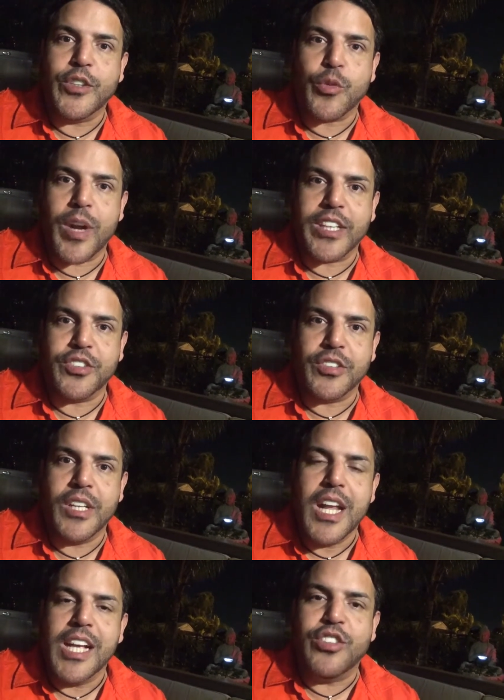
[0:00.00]
direction,
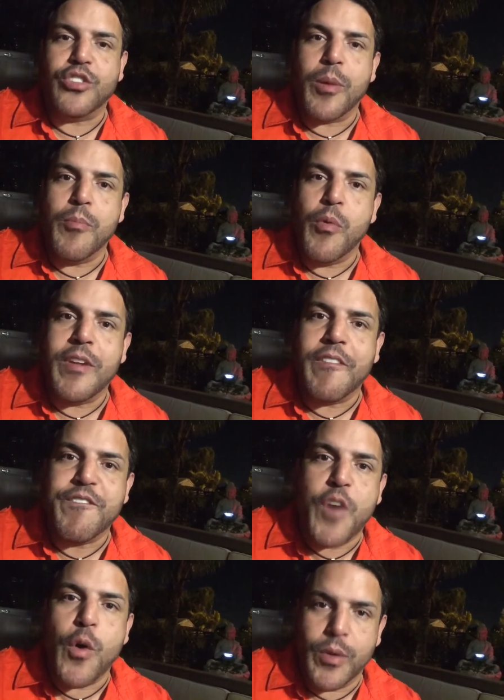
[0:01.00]
and start moving
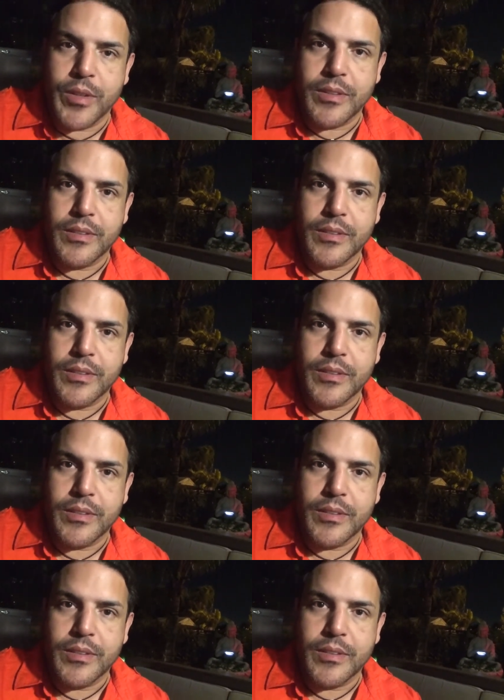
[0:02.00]
forward